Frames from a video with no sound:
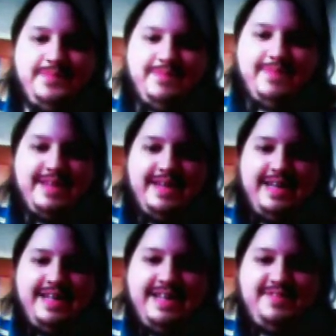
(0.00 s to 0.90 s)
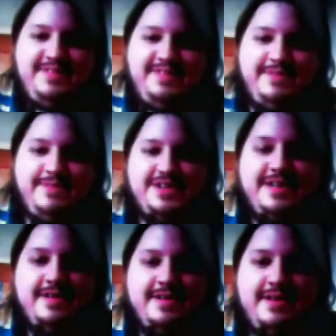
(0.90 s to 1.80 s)
It's pretty much a
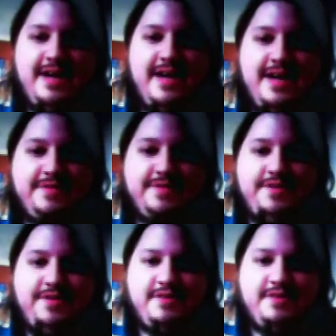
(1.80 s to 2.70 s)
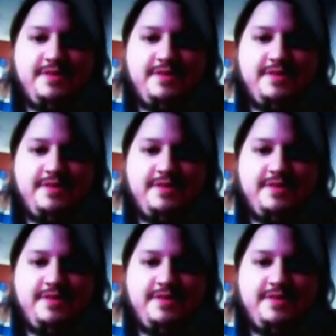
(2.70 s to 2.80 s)
Amaterasu on crack.